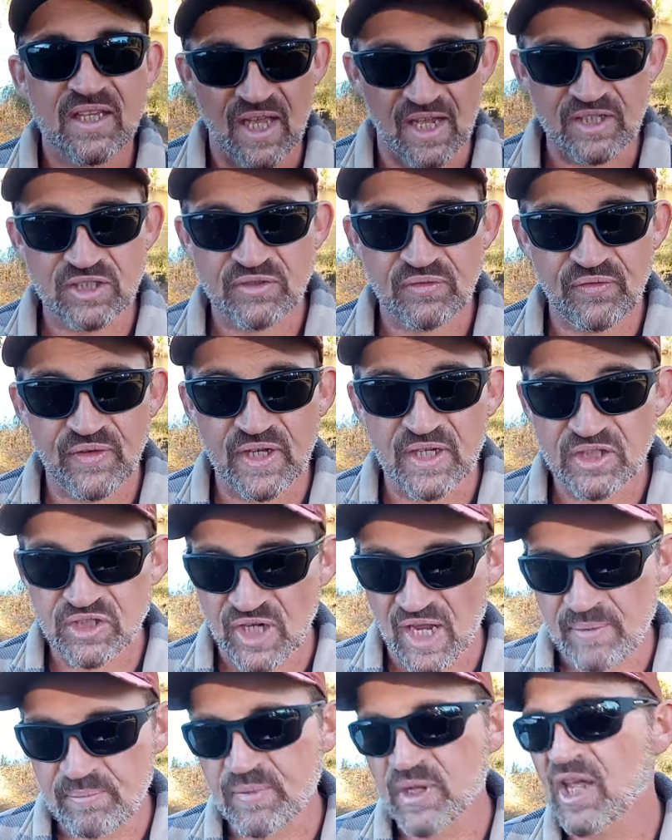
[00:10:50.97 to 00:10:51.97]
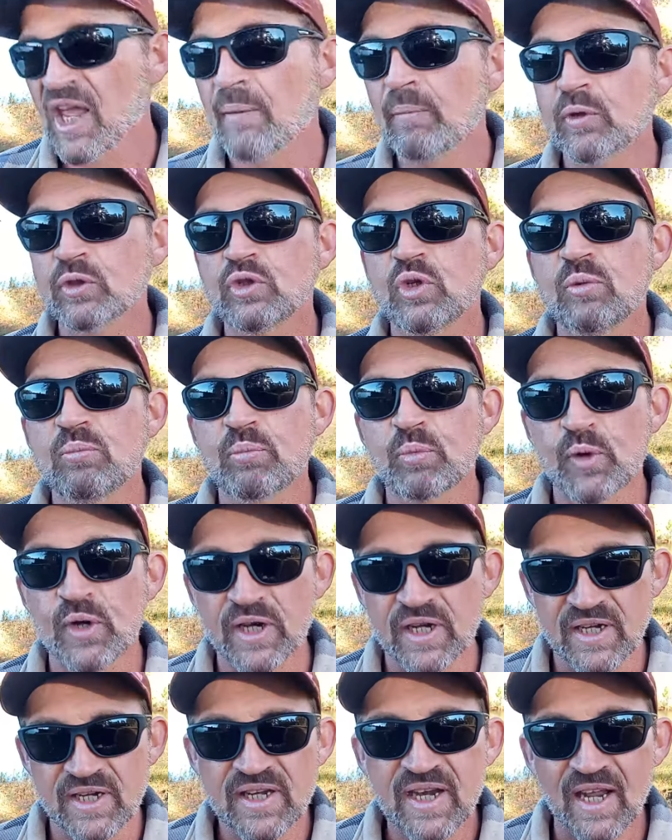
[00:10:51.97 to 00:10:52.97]
catch fish and be able to
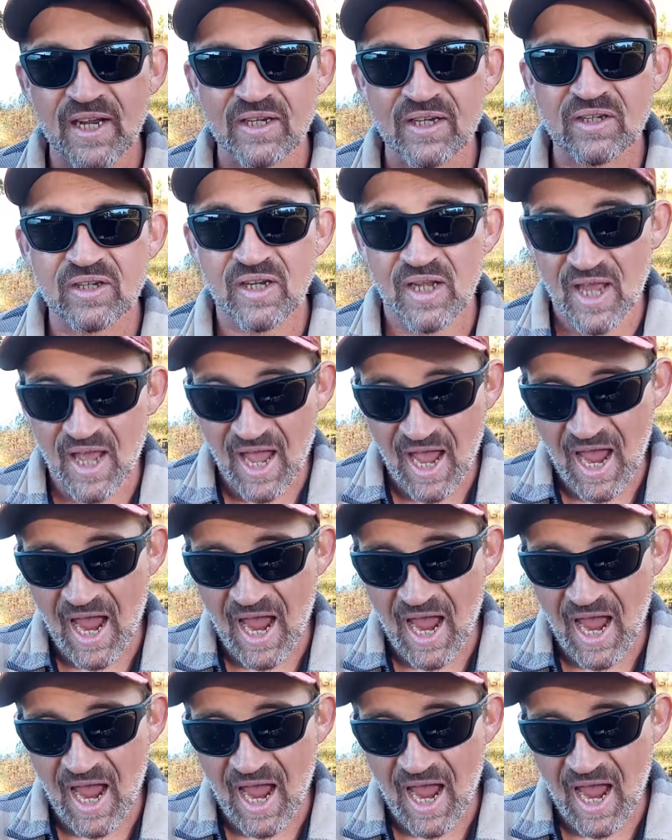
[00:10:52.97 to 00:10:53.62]
predict